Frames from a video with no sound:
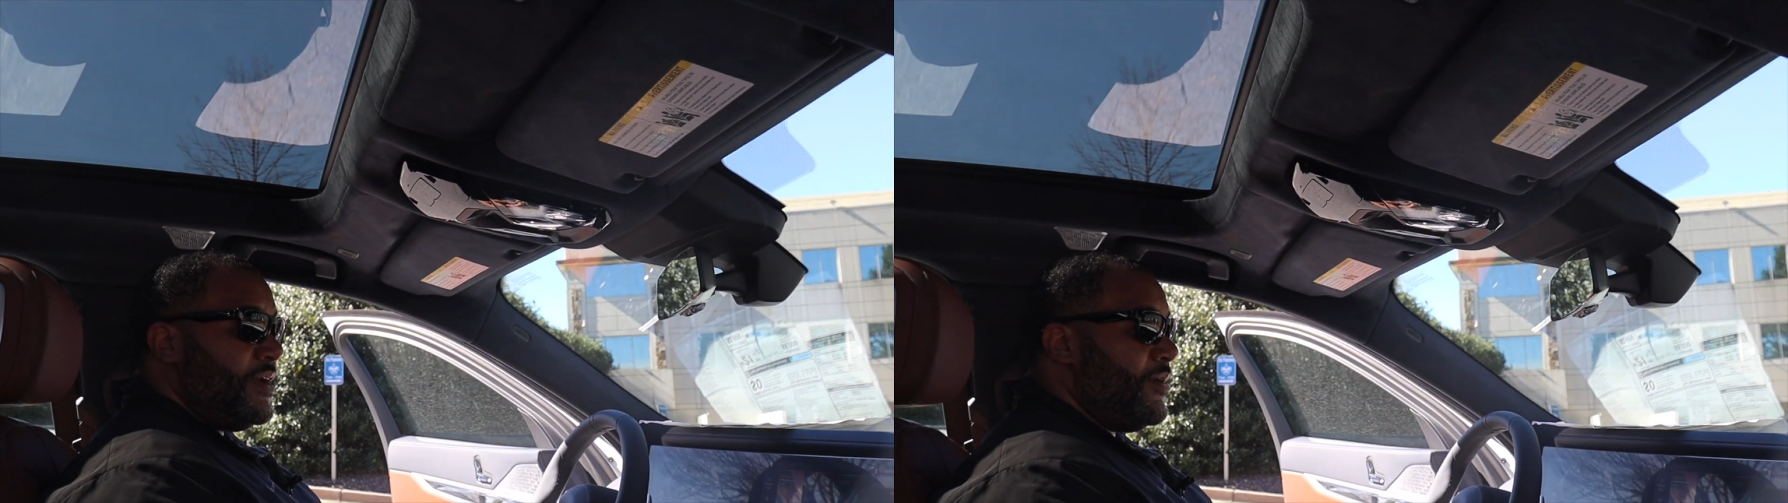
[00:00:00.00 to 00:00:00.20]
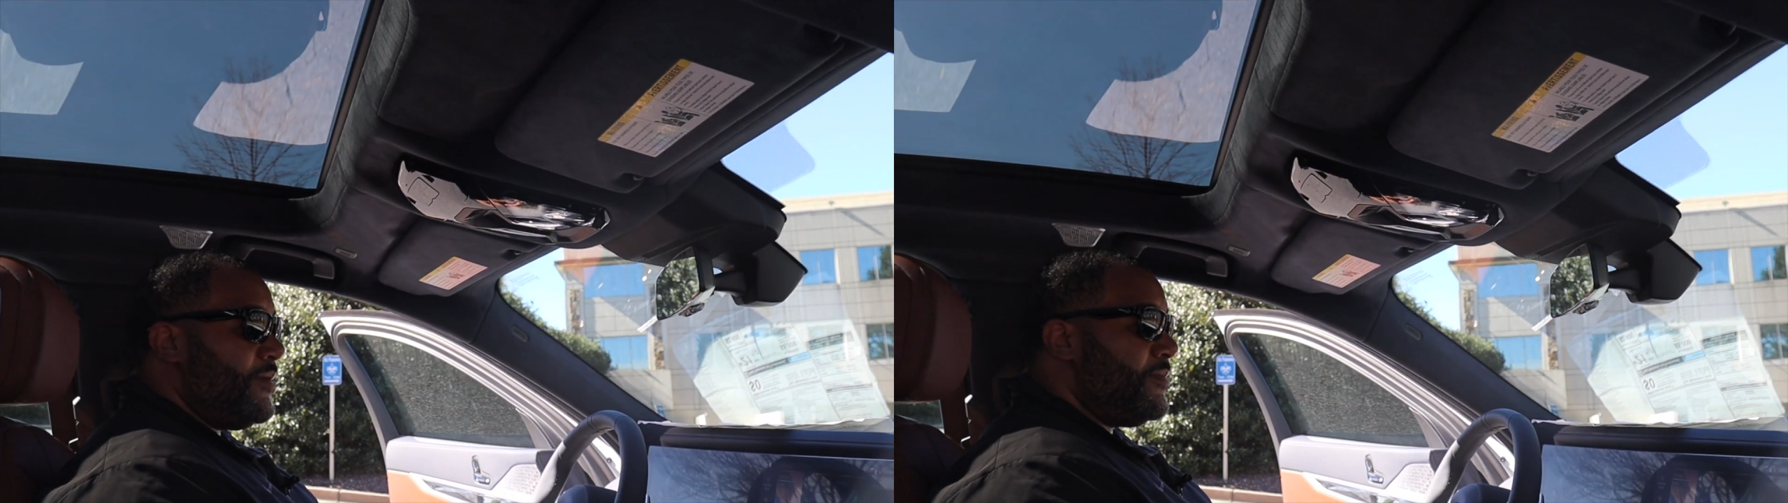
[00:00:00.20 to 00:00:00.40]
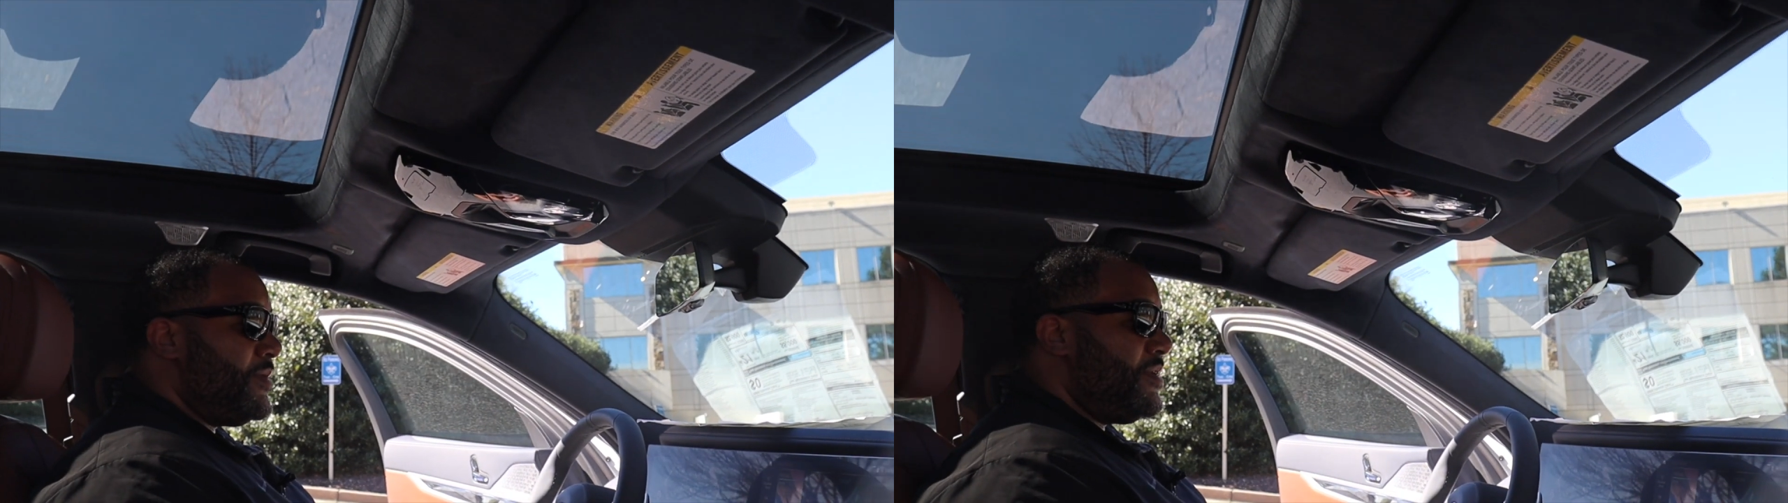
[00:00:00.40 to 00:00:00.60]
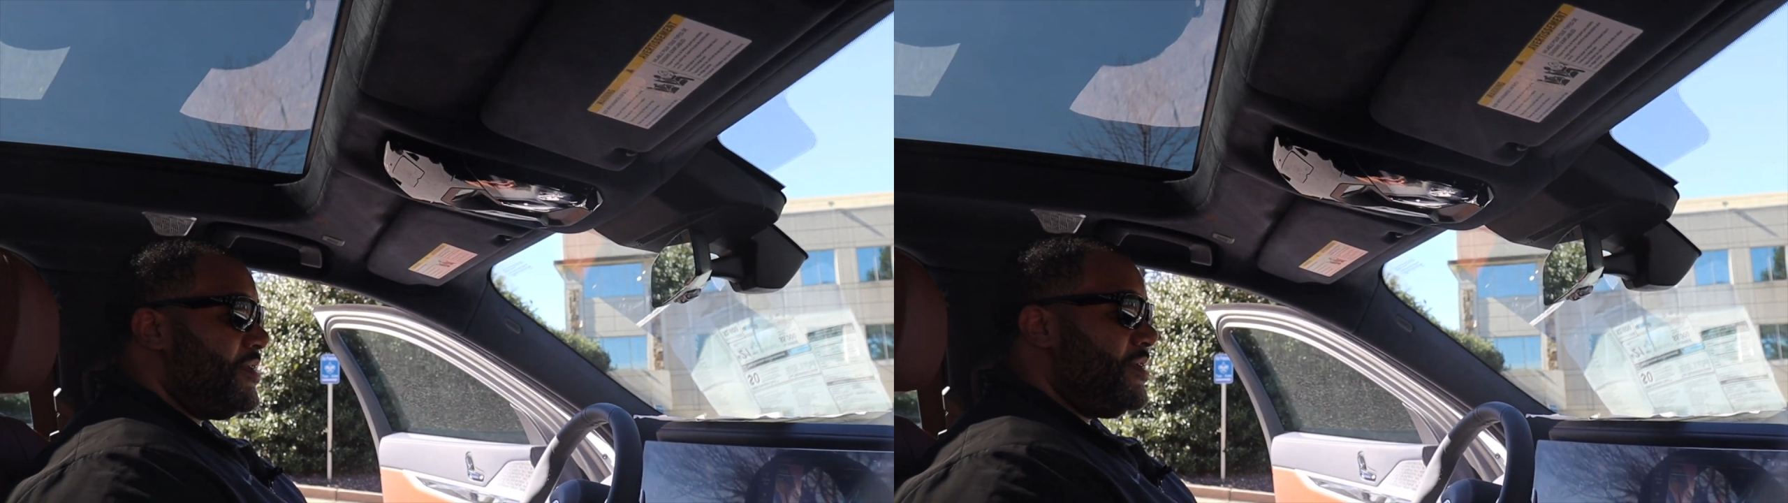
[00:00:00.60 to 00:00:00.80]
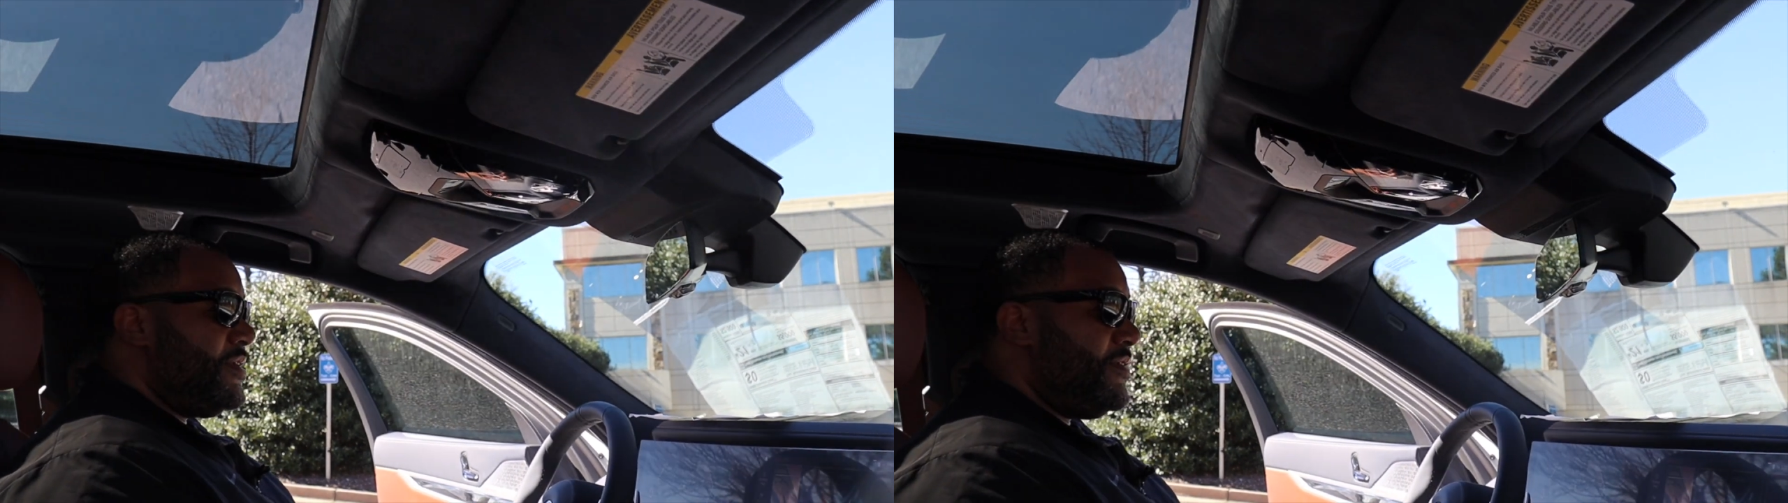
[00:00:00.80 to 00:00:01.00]
know,
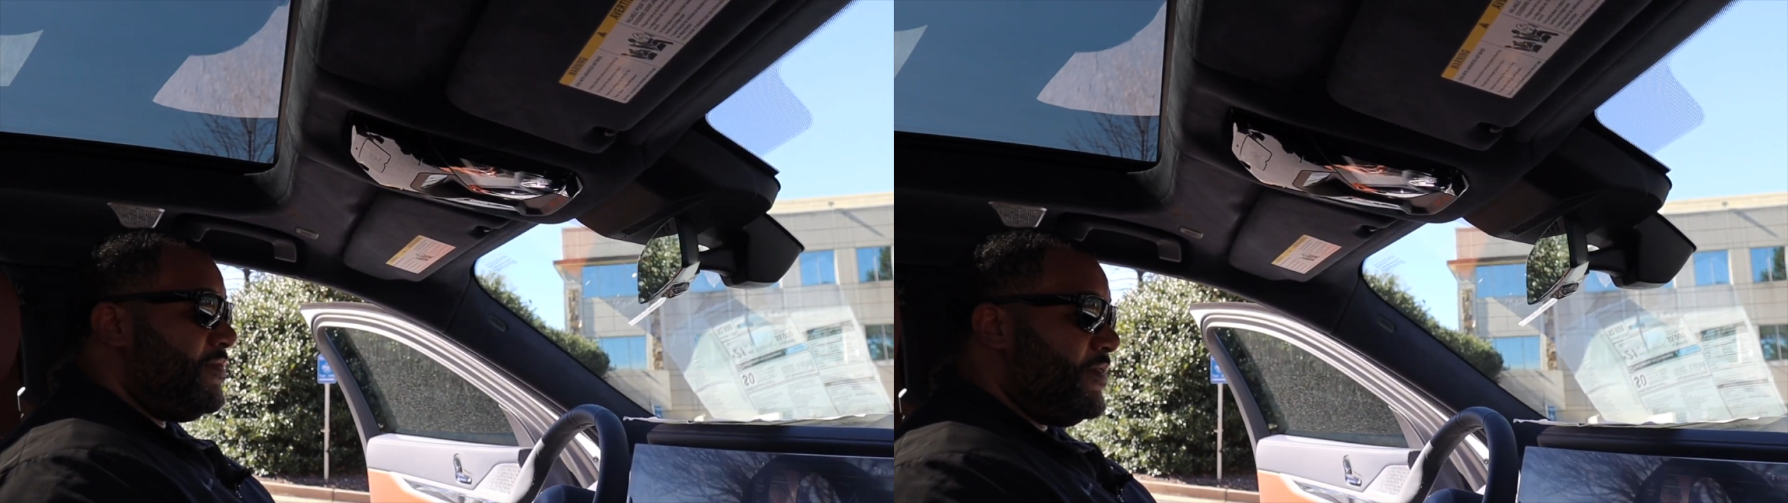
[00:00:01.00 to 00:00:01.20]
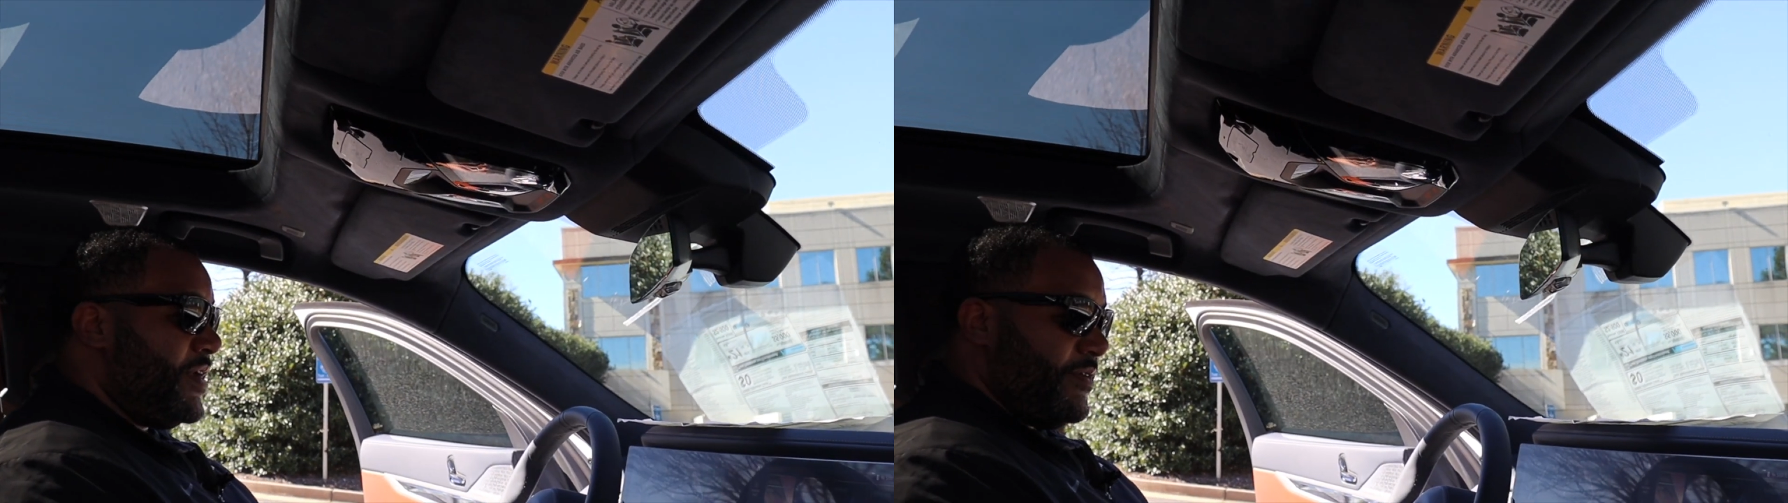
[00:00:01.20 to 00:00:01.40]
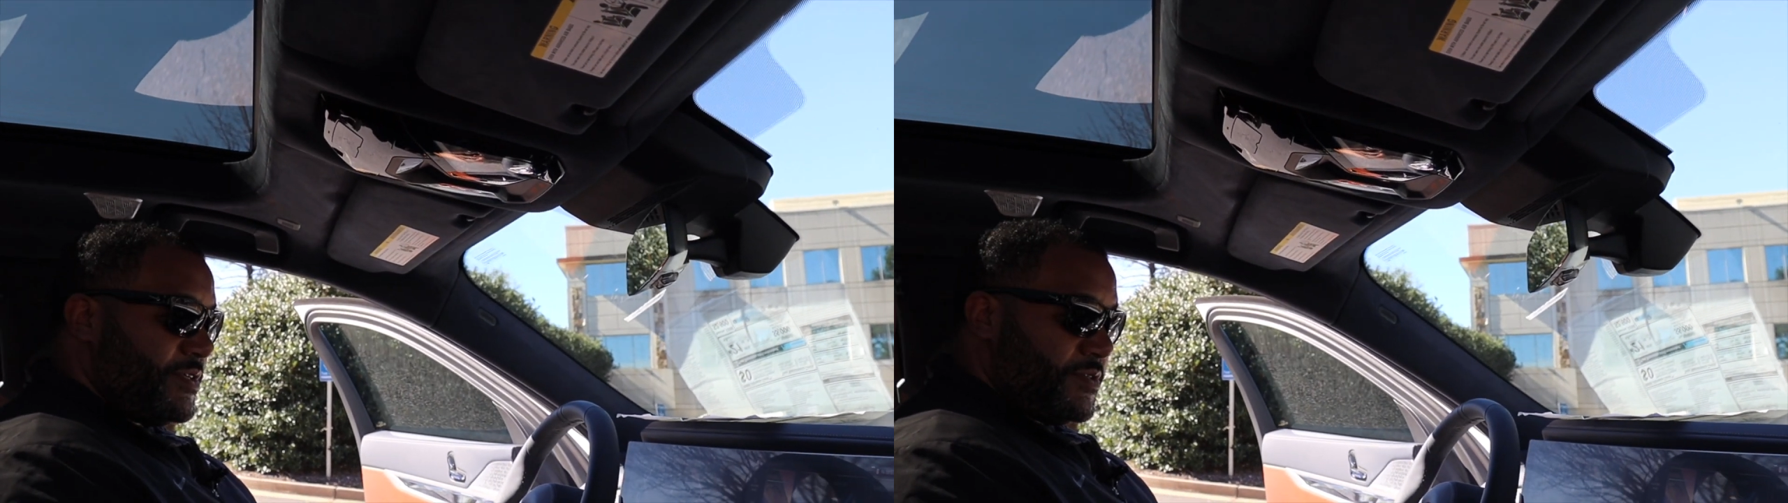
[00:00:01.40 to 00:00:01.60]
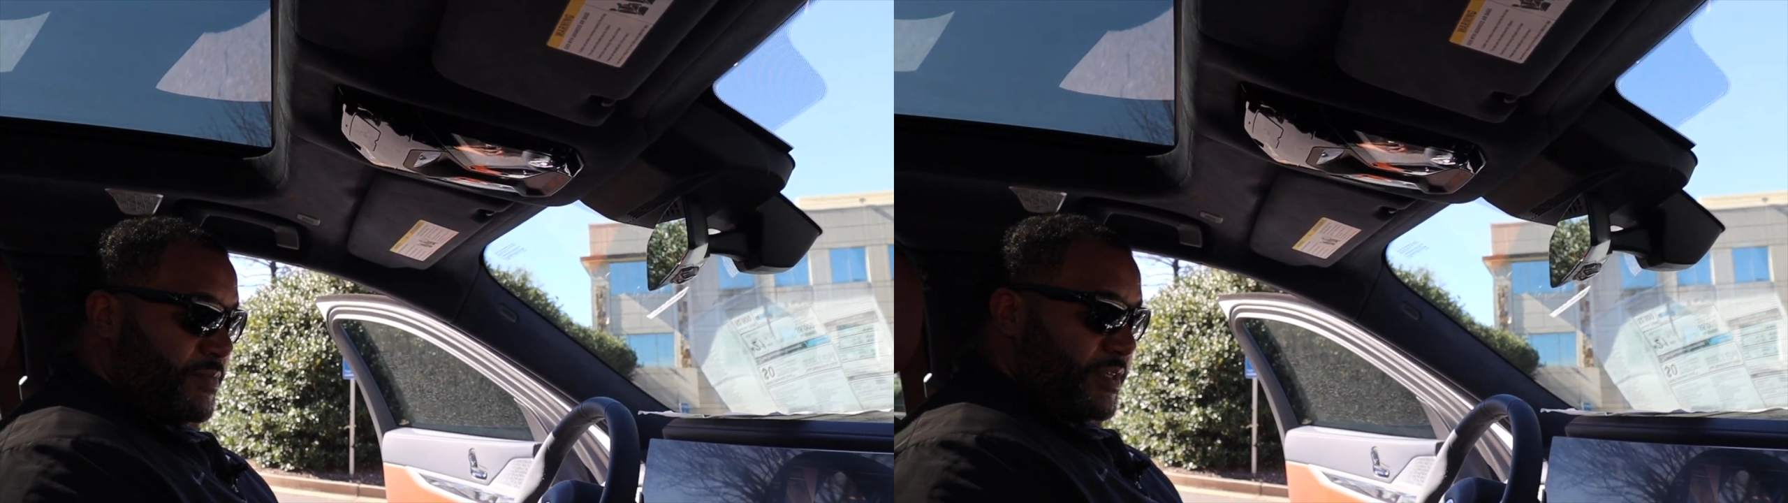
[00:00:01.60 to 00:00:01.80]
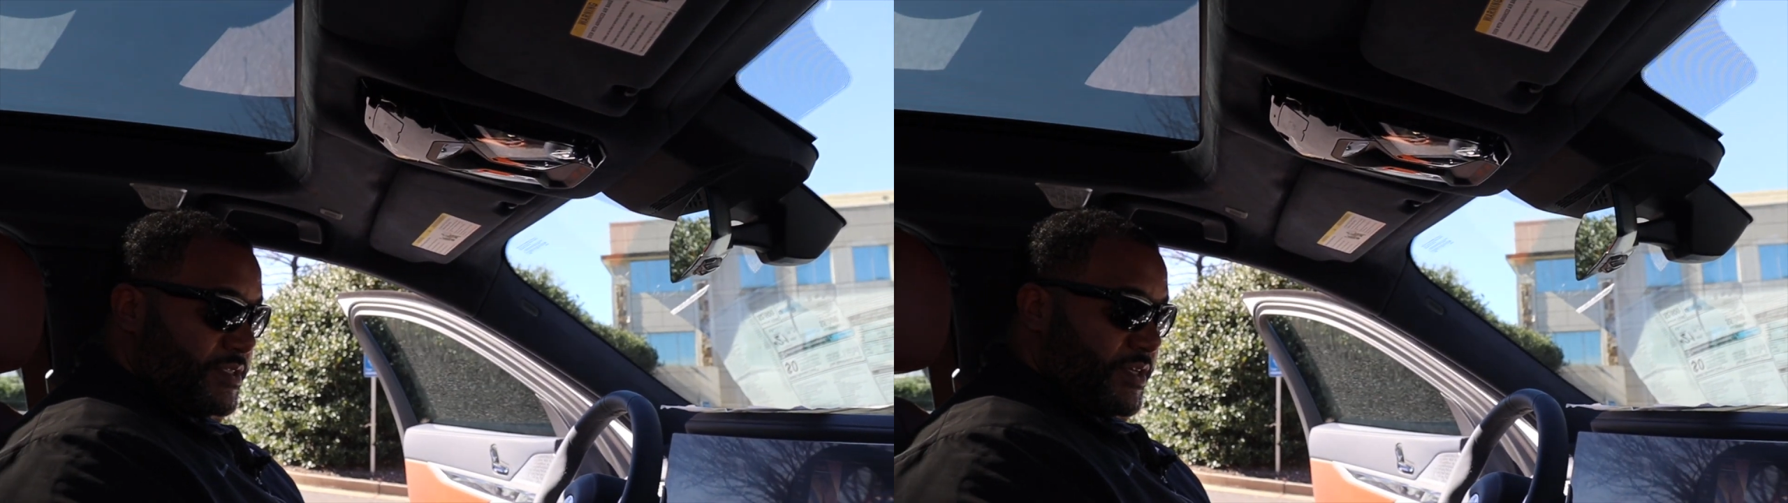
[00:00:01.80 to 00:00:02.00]
very
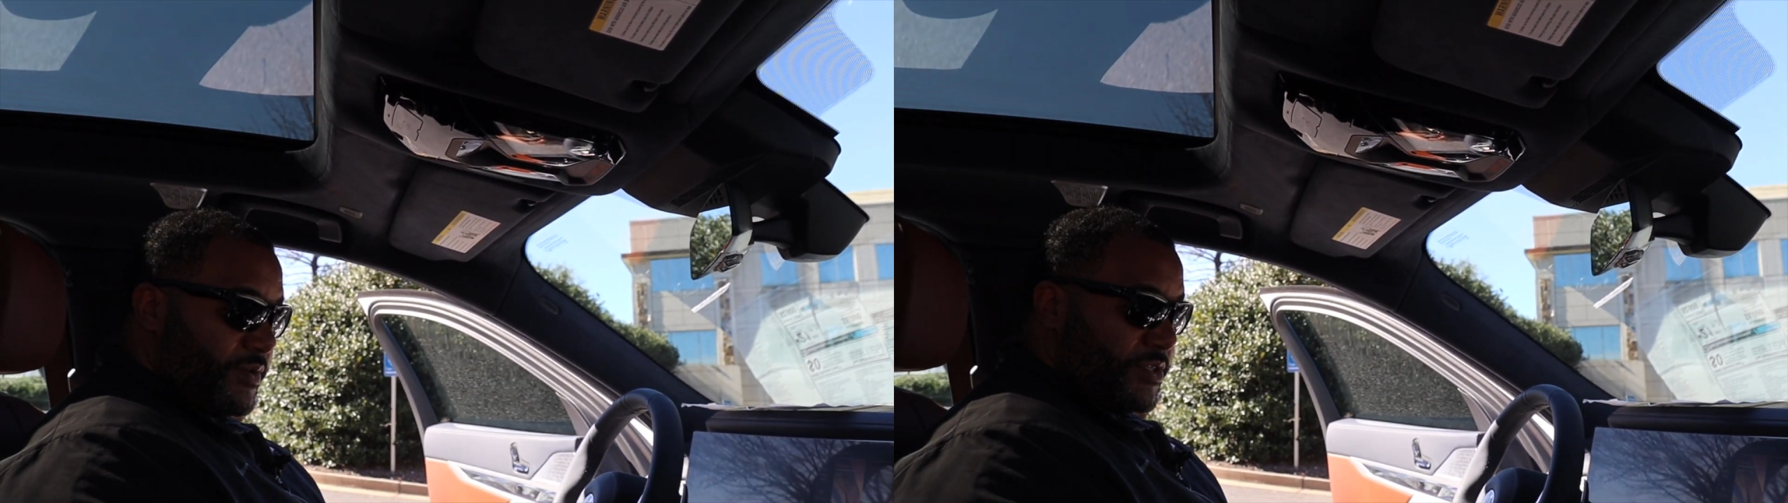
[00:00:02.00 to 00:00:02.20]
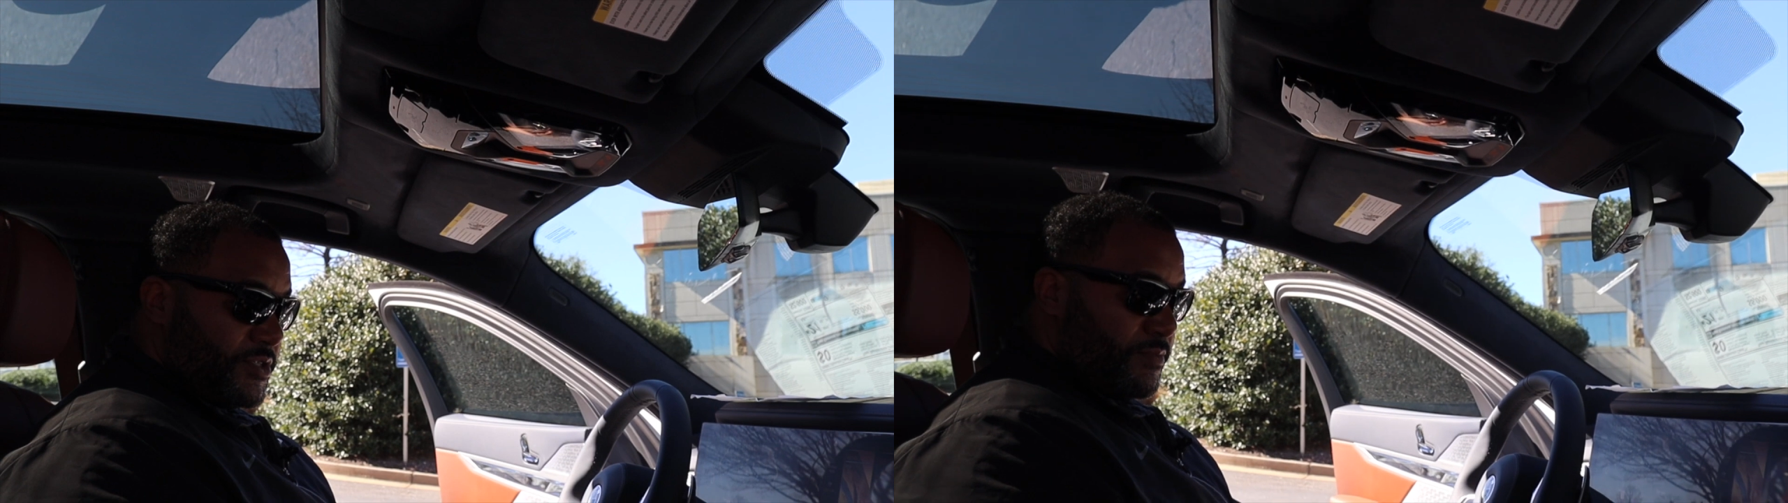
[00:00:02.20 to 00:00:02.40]
silky